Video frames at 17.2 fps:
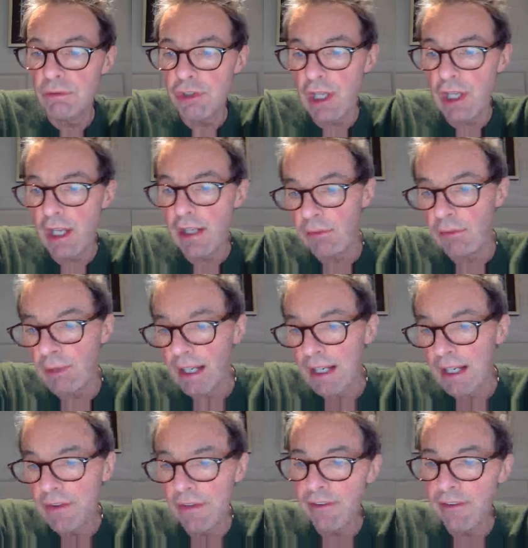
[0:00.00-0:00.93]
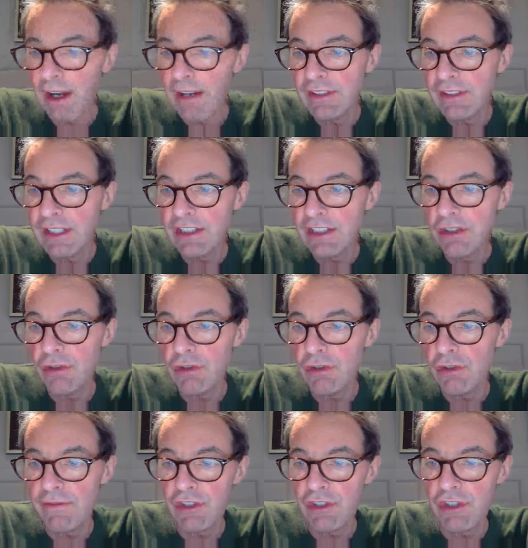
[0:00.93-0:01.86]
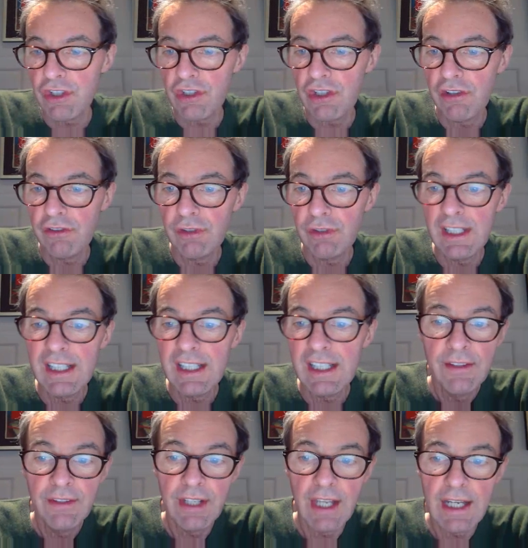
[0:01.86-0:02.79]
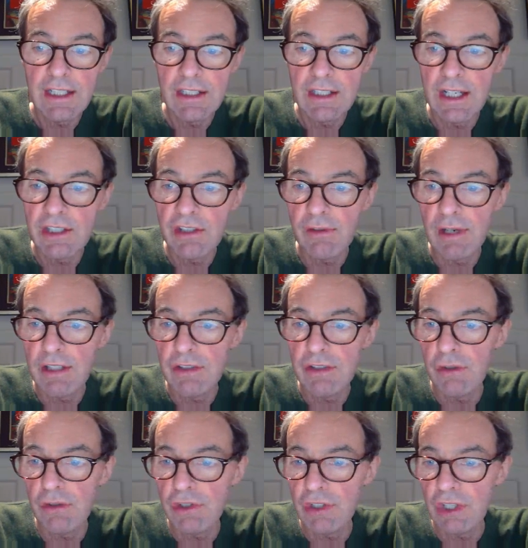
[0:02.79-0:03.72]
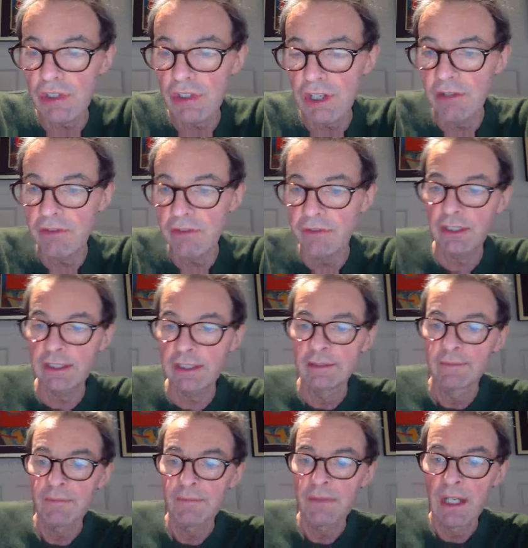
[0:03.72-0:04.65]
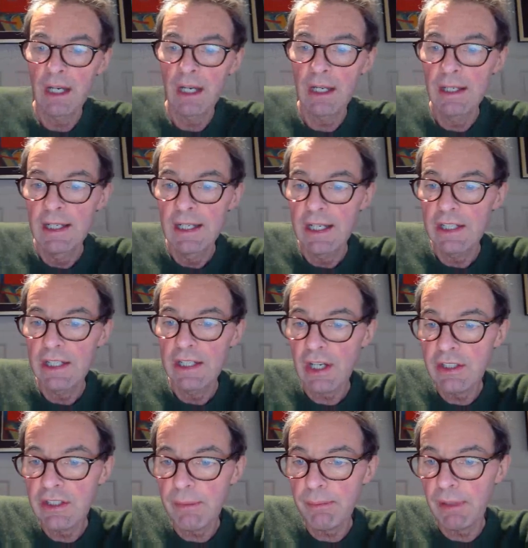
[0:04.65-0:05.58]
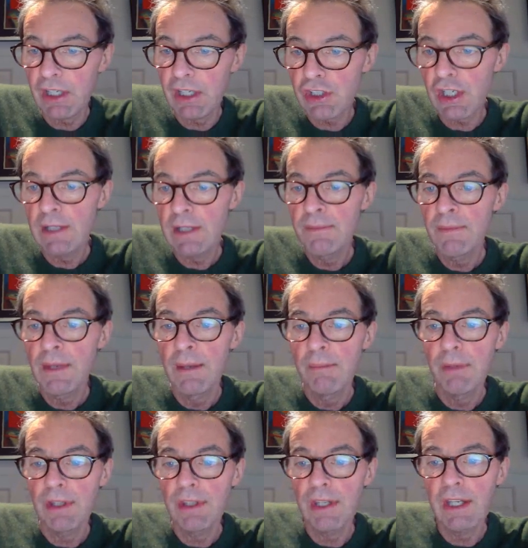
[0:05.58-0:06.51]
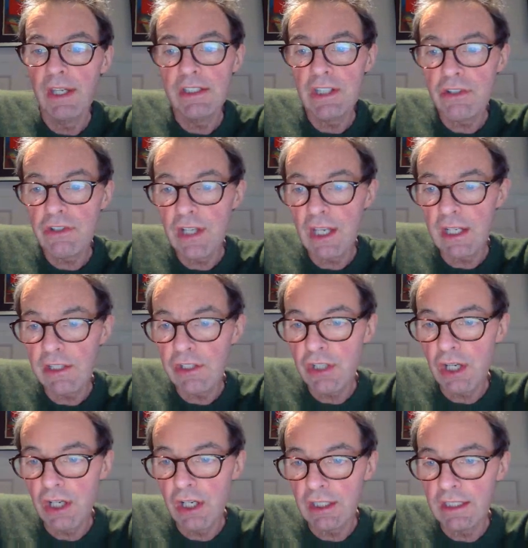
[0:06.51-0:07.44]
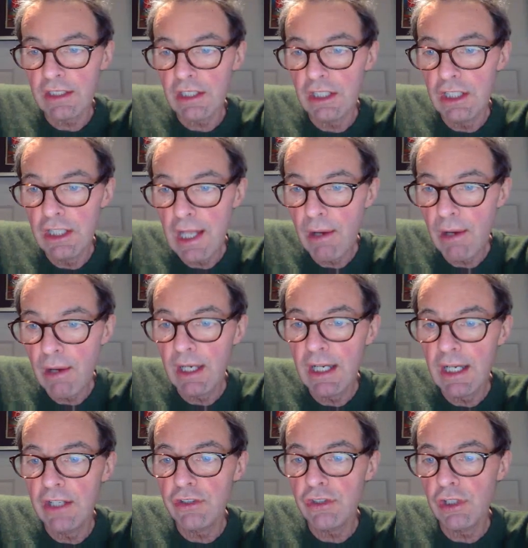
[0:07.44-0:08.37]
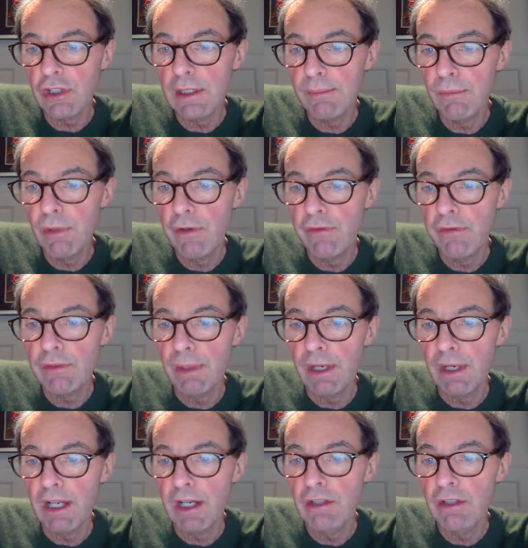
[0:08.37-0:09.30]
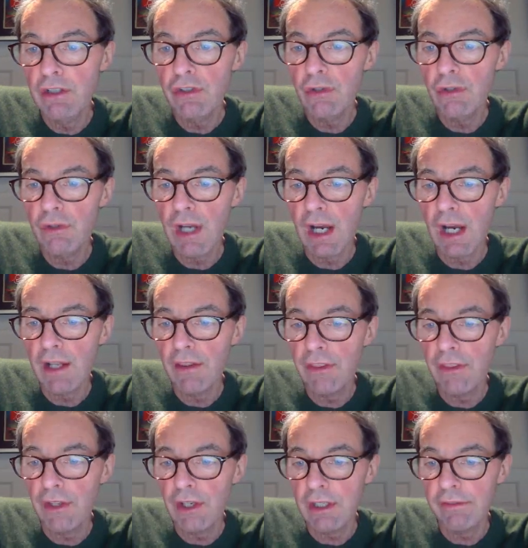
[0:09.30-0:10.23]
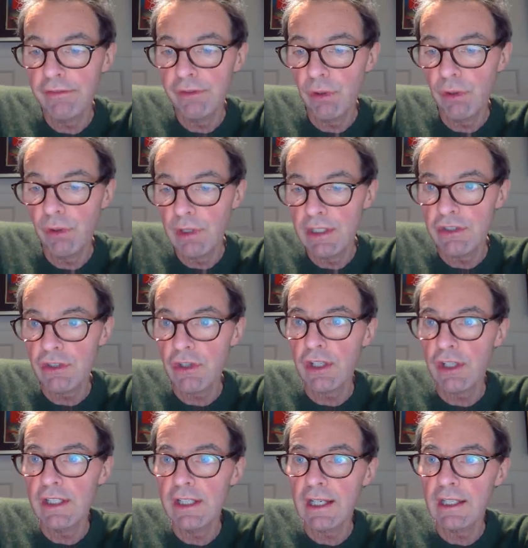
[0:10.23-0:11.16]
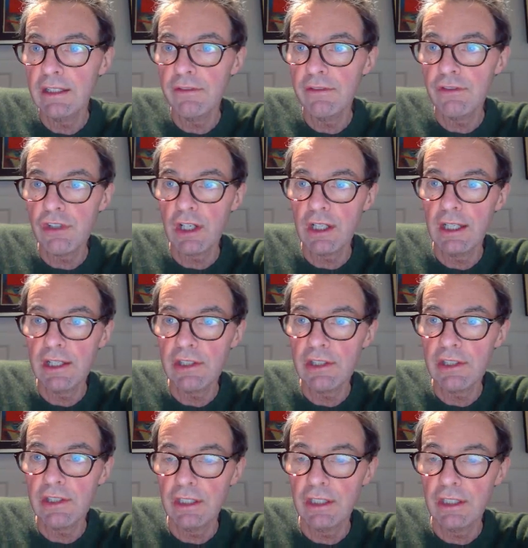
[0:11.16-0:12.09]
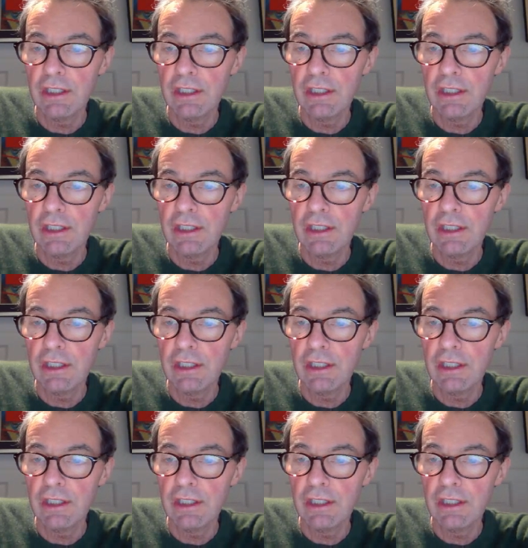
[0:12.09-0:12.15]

start around the 5-day at 2763, the 8 days around 2603. It's under pressure, but it doesn't get a target lower until it moves below 2934. It's got a negative stochastic.